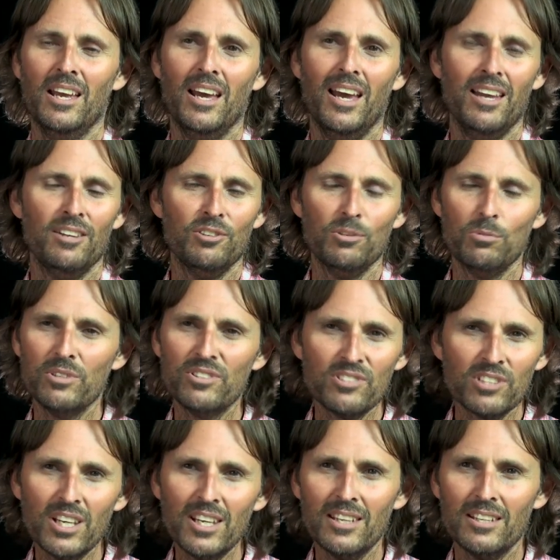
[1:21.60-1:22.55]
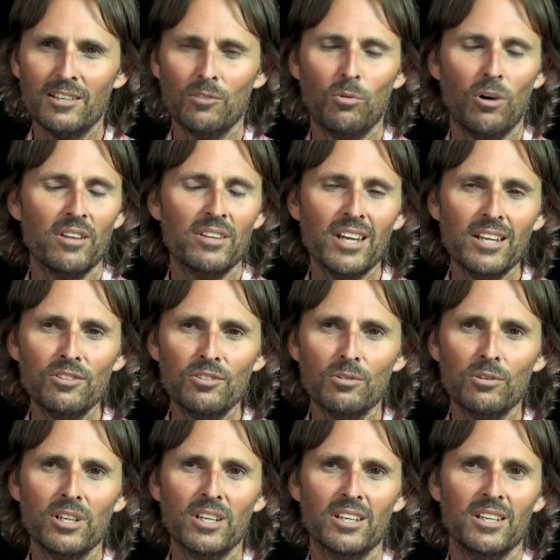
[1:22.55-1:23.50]
And you would see that what they're
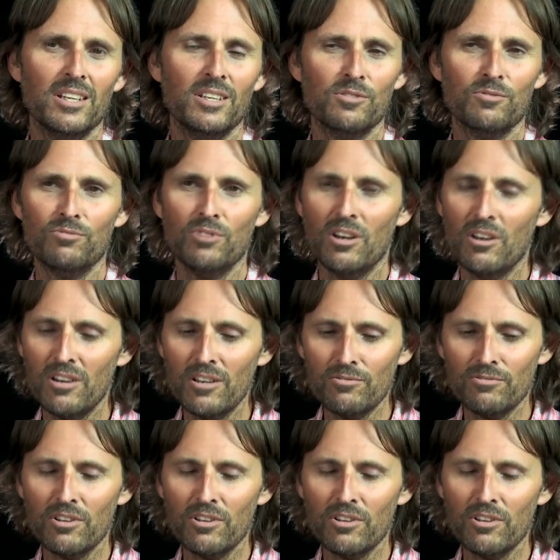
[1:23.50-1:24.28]
doing is very,